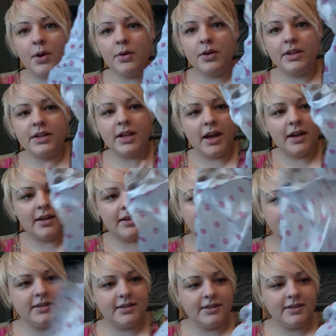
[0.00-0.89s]
polka
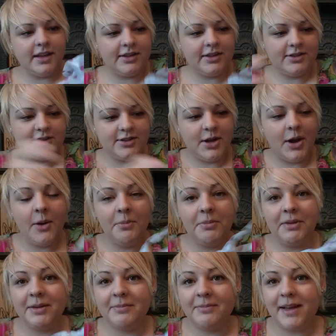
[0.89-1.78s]
dotted, like,
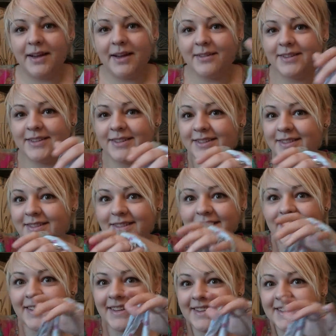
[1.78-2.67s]
shopping bag, which is
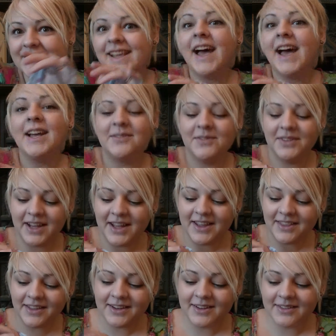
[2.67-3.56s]
really sad. But I
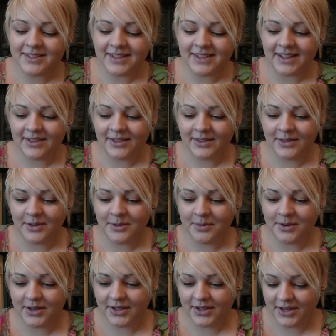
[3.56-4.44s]
thought it was, like,
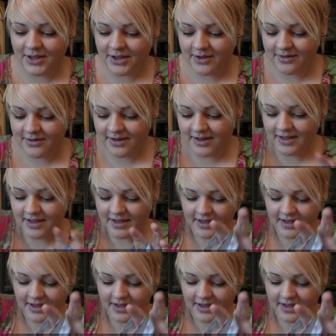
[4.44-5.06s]
super cute.